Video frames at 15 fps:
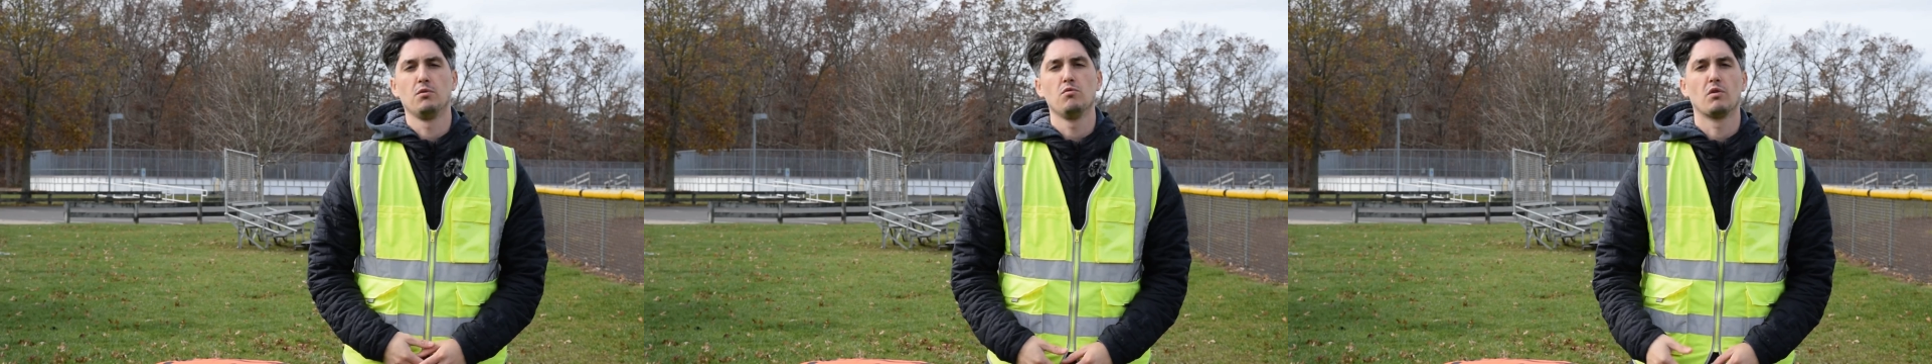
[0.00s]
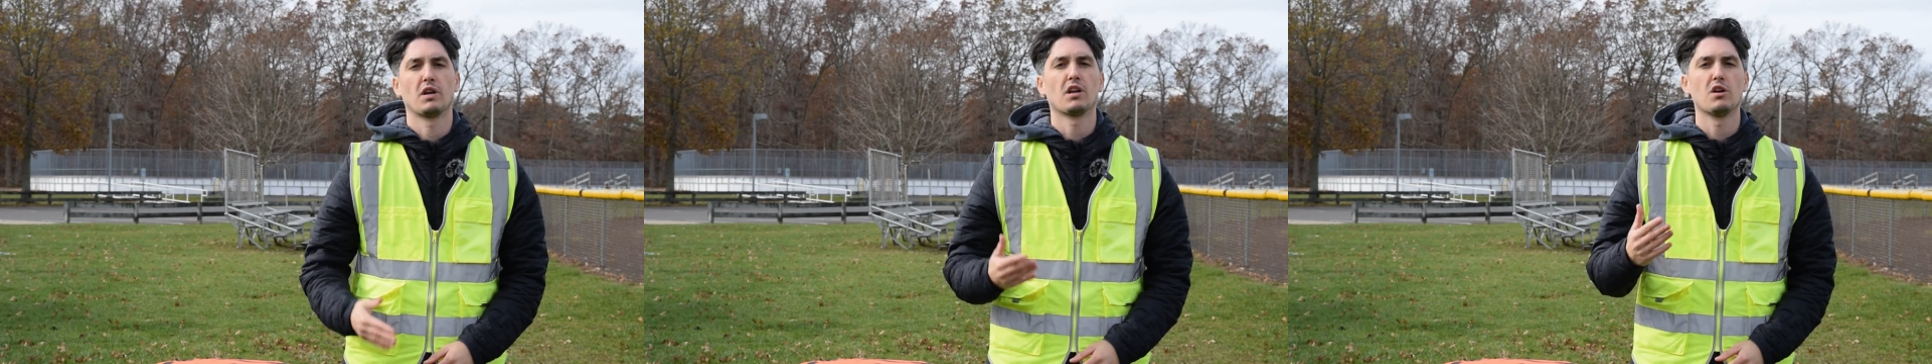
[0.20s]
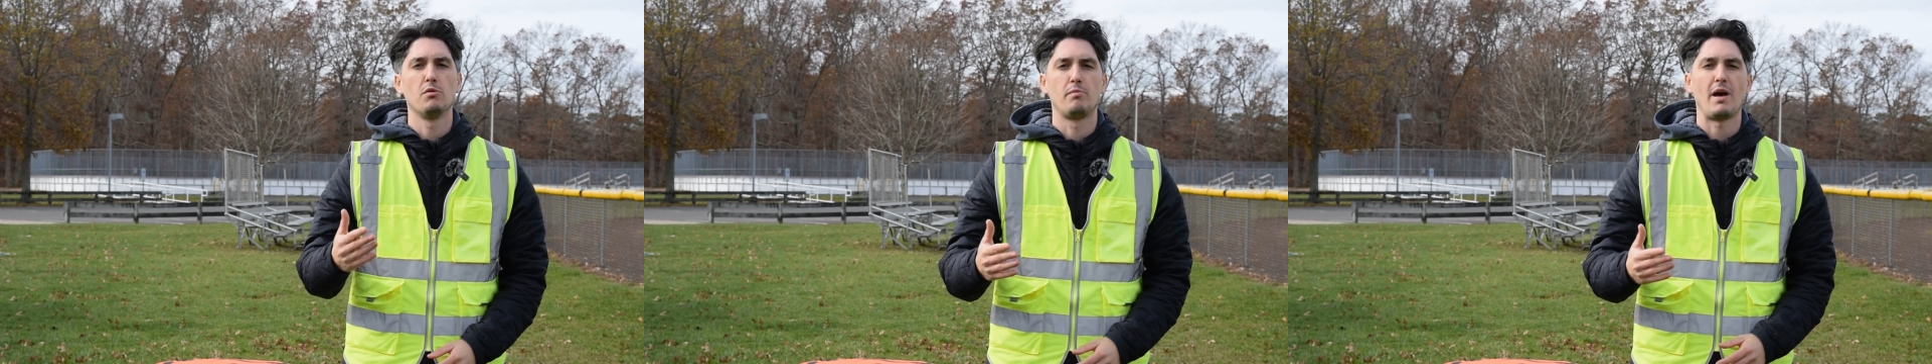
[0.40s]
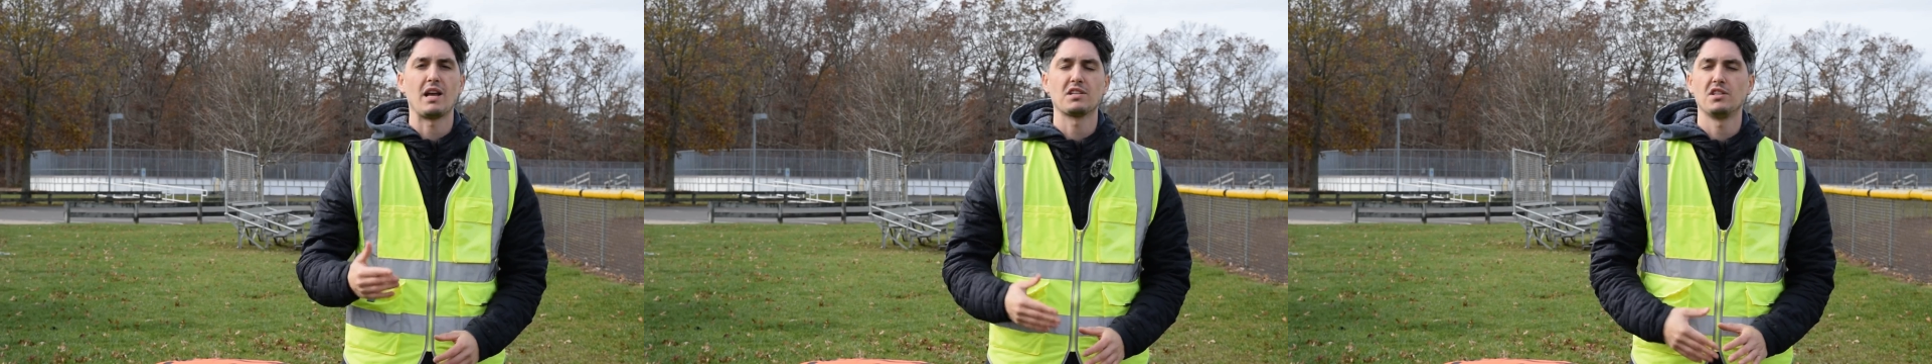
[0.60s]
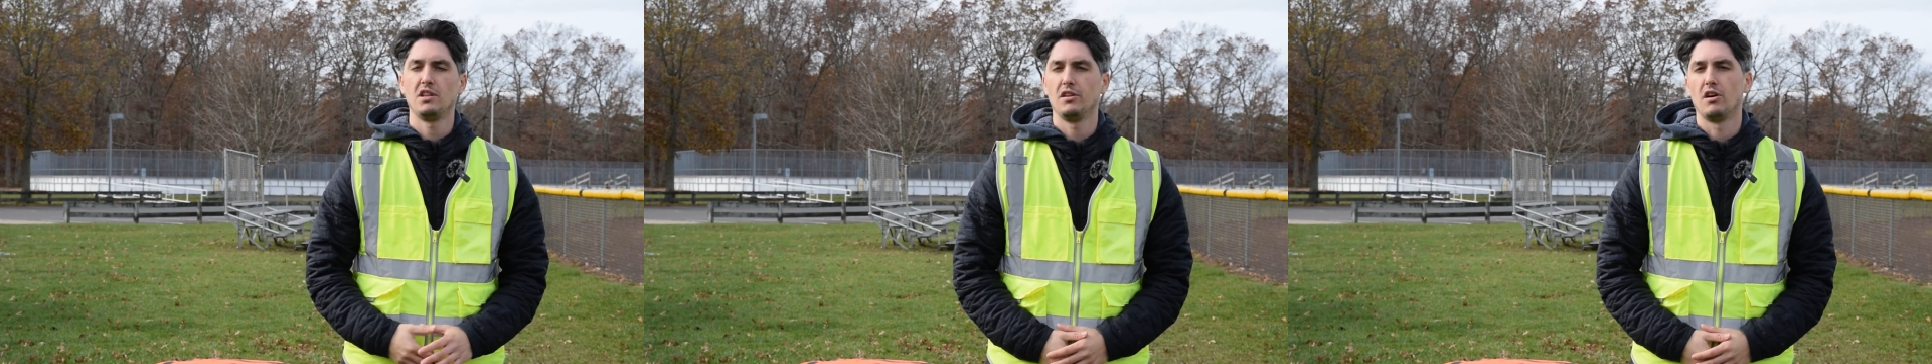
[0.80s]
we're gonna go back
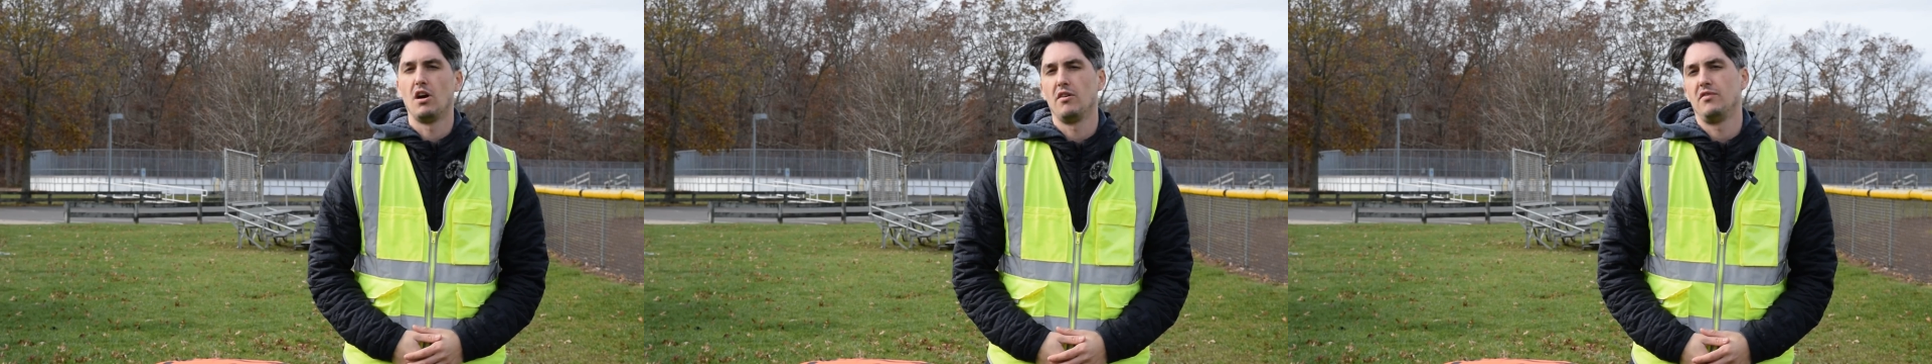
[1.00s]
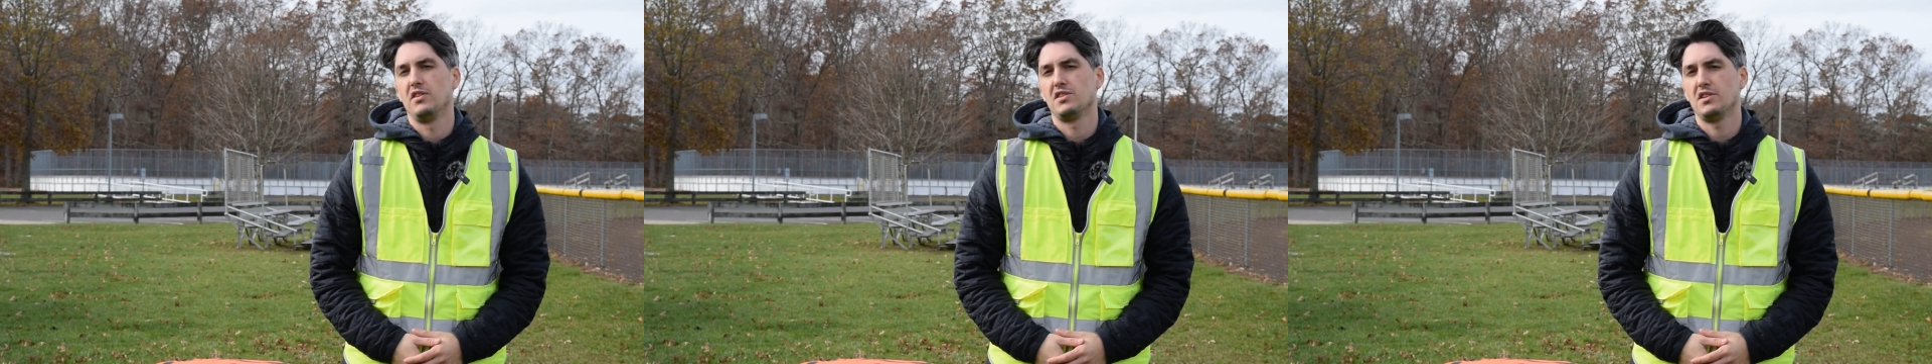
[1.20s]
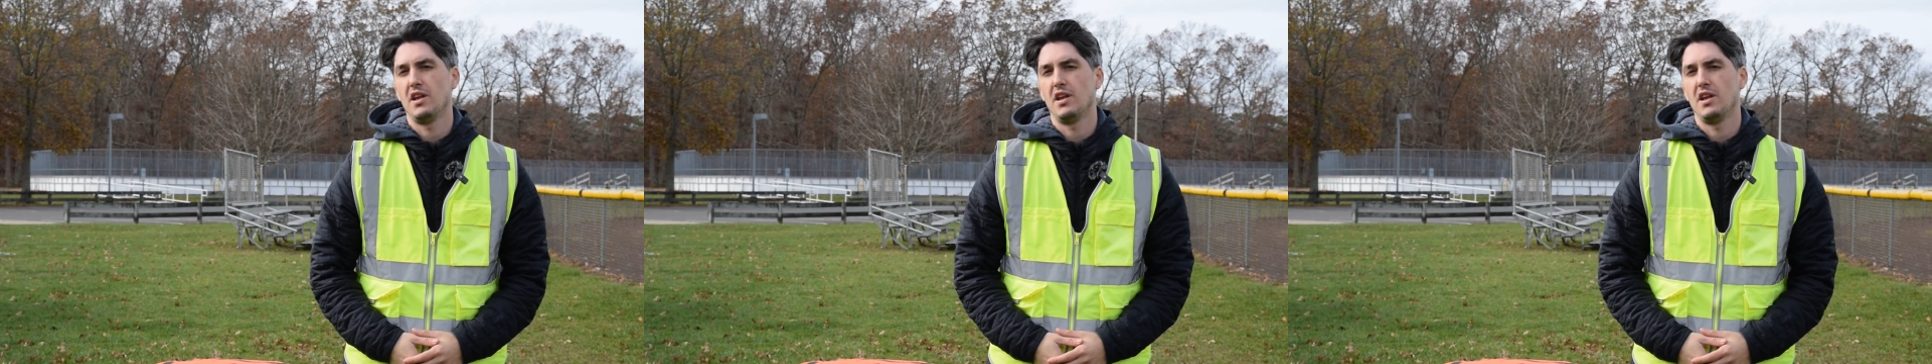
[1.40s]
to the office